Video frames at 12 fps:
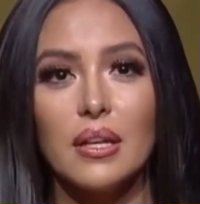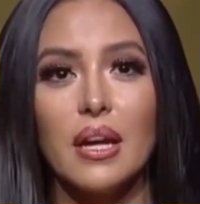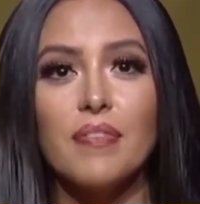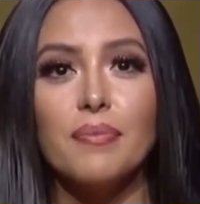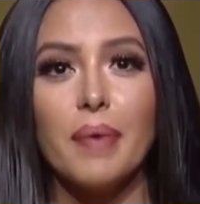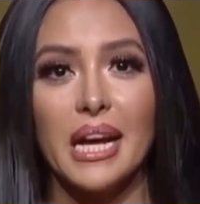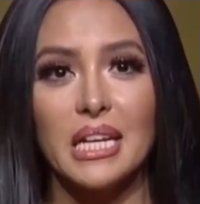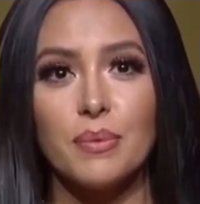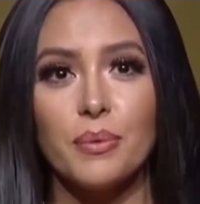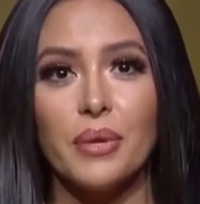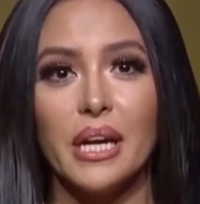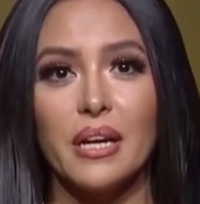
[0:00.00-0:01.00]
If my
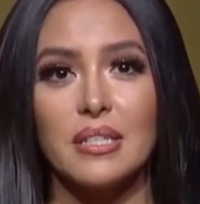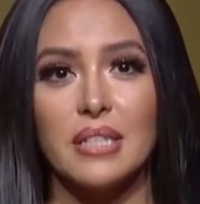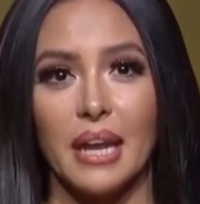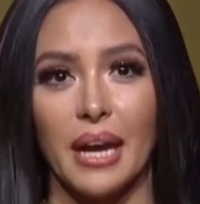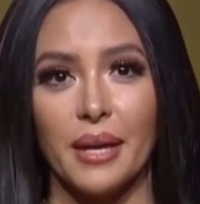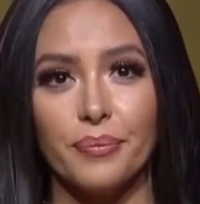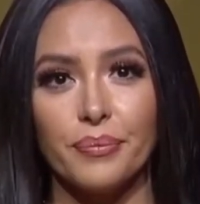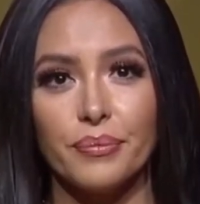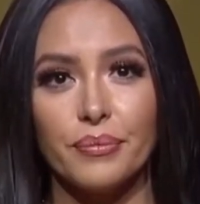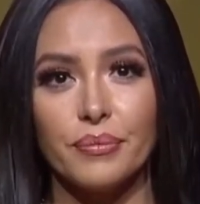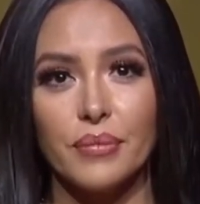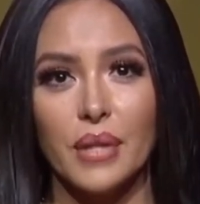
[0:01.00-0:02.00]
husband were here tonight,
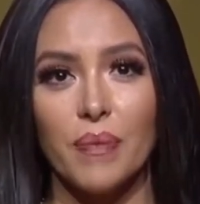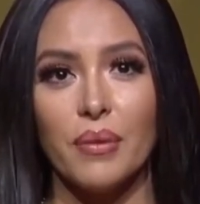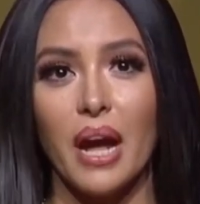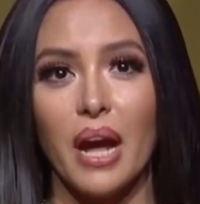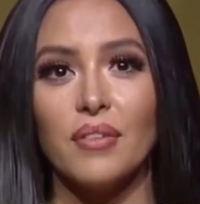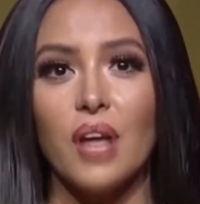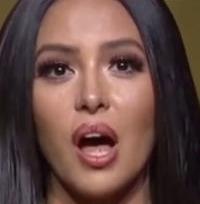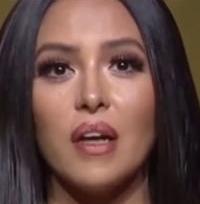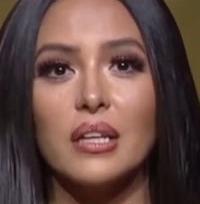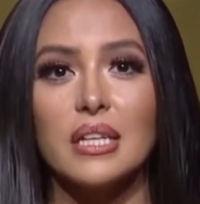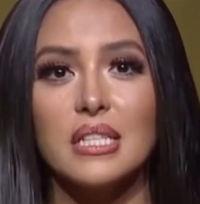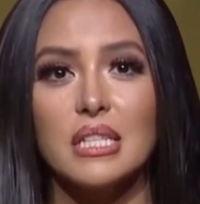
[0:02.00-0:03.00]
he would have a
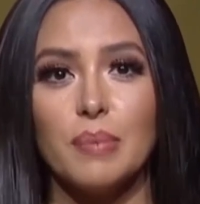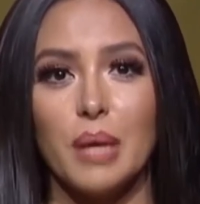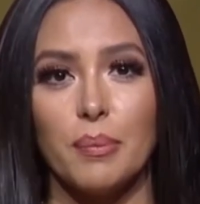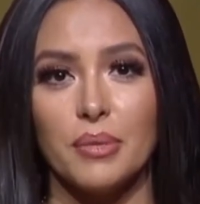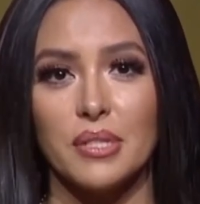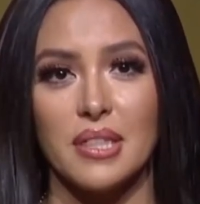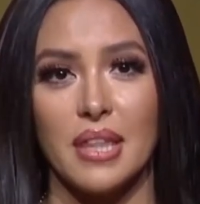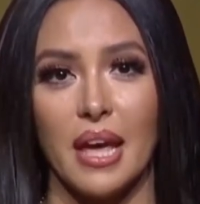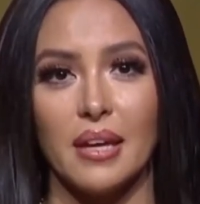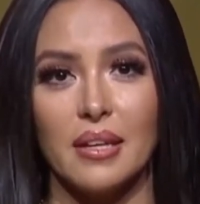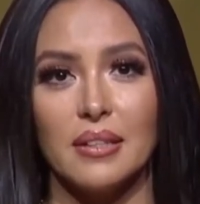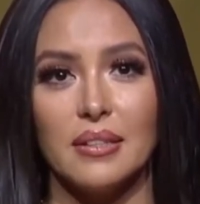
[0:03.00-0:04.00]
long list of people to
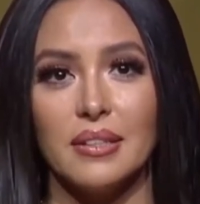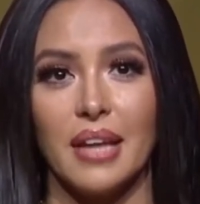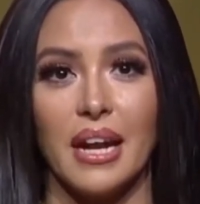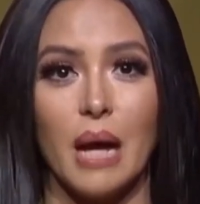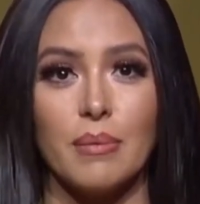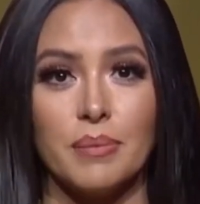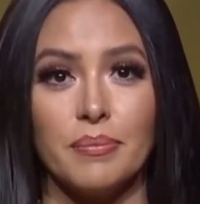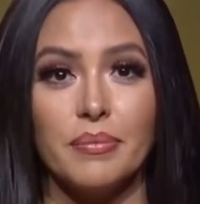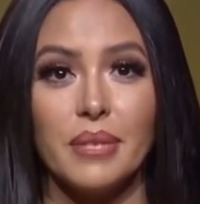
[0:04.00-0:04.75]
thank that helped